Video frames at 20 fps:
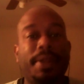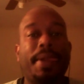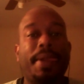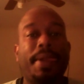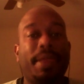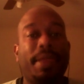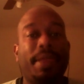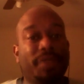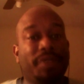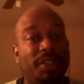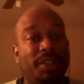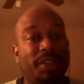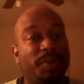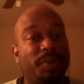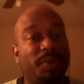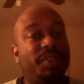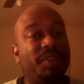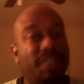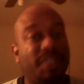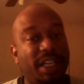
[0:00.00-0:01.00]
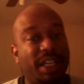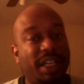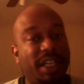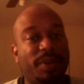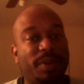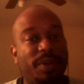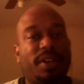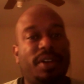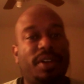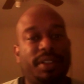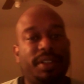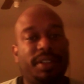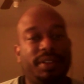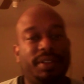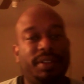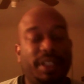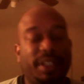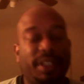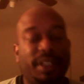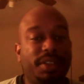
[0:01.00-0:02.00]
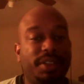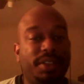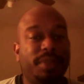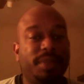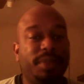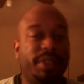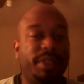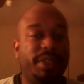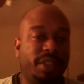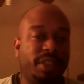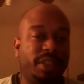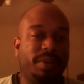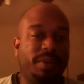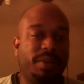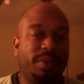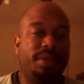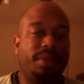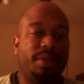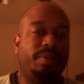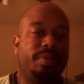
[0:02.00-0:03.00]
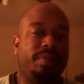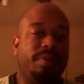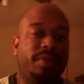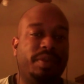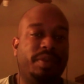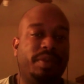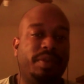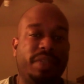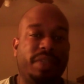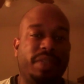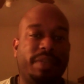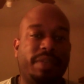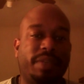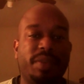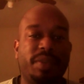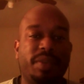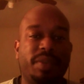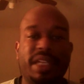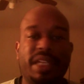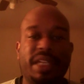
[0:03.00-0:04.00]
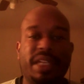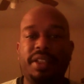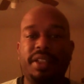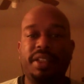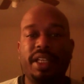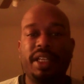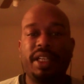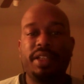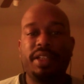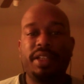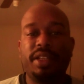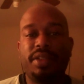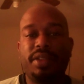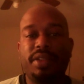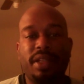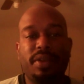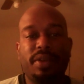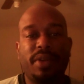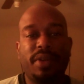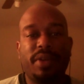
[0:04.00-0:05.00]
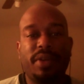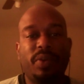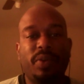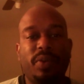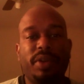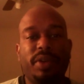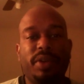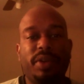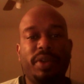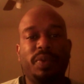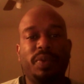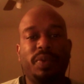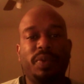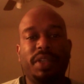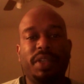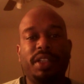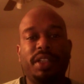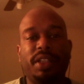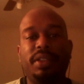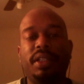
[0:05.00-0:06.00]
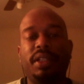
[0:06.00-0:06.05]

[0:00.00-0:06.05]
This one, see, now we're talking. Now, this should be a good one here. We have two talented ladies that know how to work in the ring.